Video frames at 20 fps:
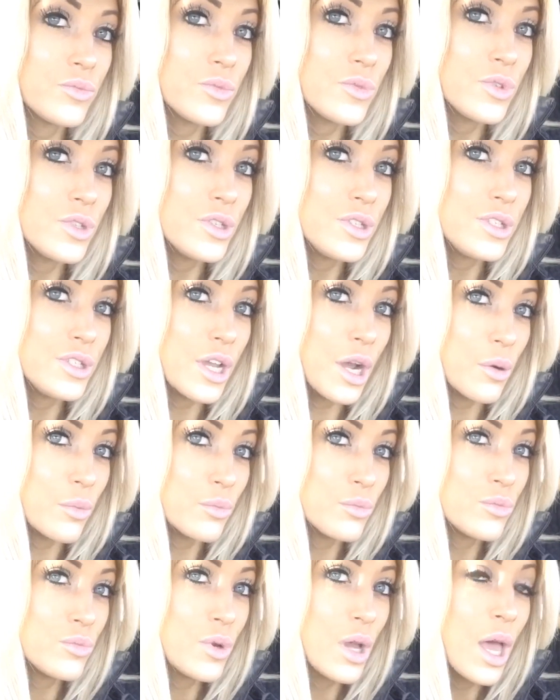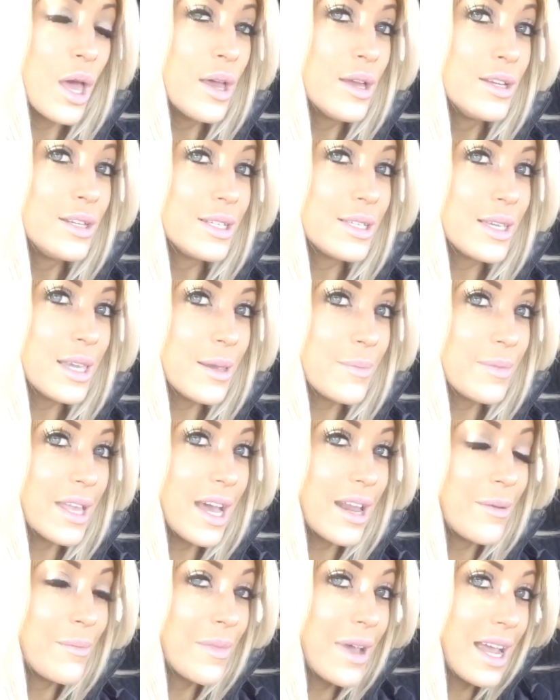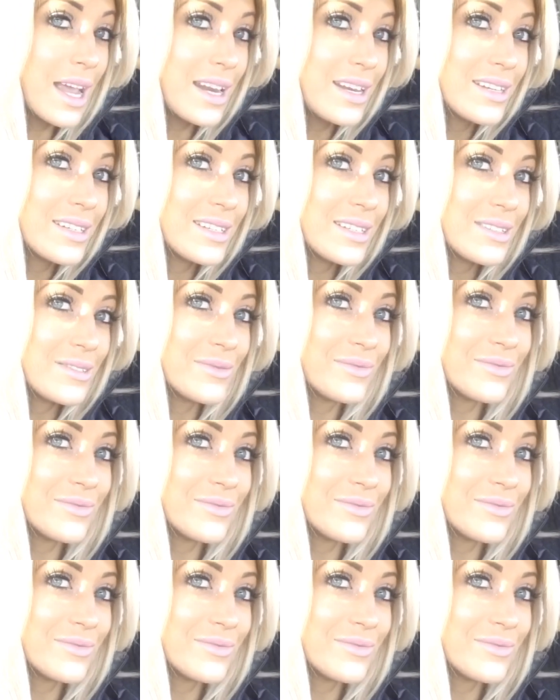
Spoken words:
So just keep that in mind.